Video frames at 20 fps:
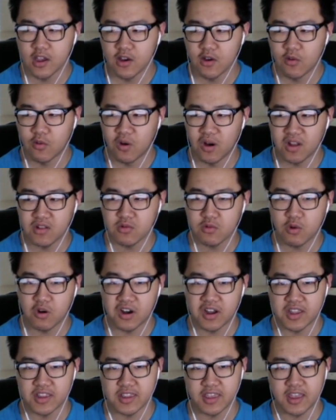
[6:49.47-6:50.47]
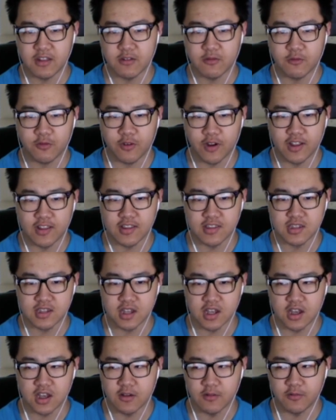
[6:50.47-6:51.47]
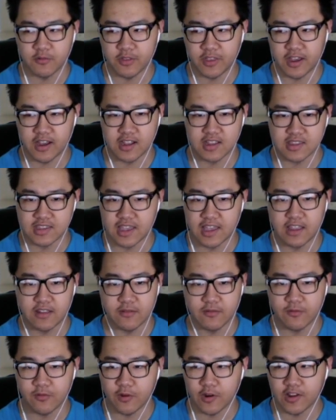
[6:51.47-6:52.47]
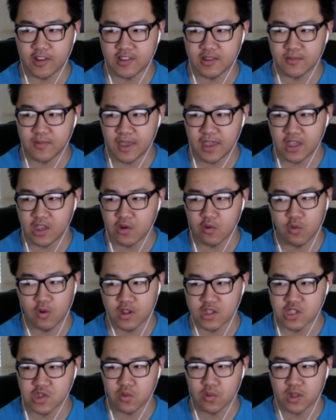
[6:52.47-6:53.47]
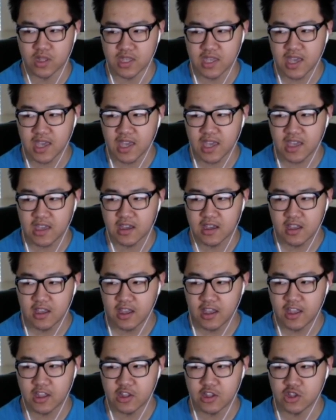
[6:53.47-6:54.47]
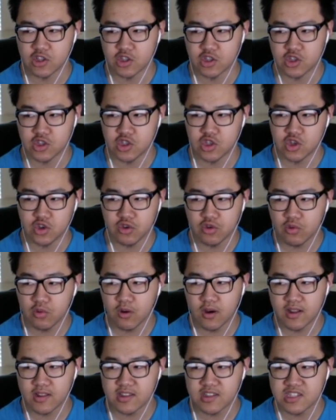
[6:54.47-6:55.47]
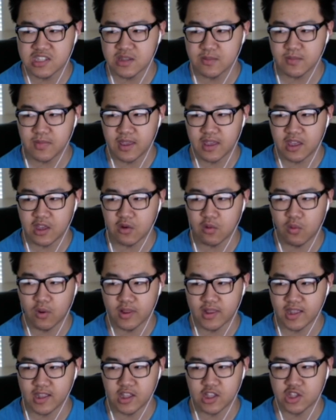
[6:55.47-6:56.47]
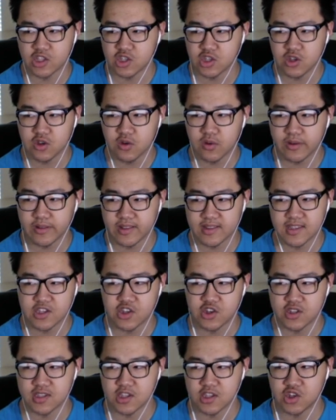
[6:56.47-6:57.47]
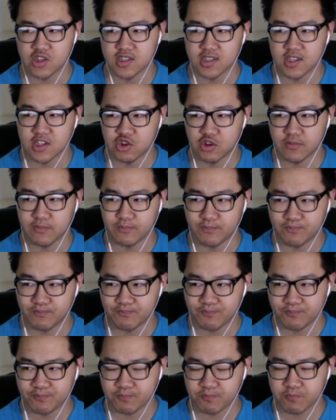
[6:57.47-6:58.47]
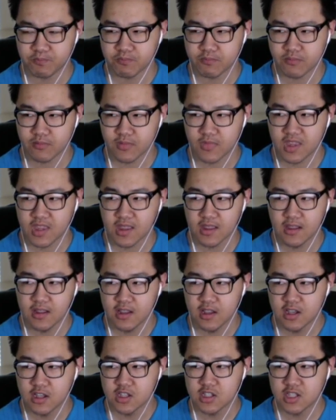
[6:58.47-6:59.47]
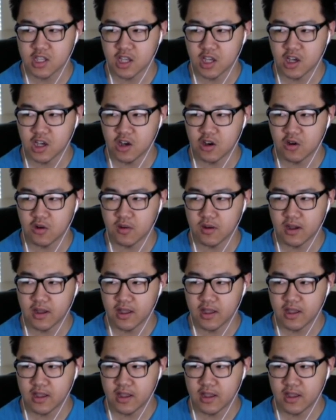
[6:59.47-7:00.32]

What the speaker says: 1, 1 in front of the octet for it to make 128, and 2 1s to make 192, and etc, etc, etc. So,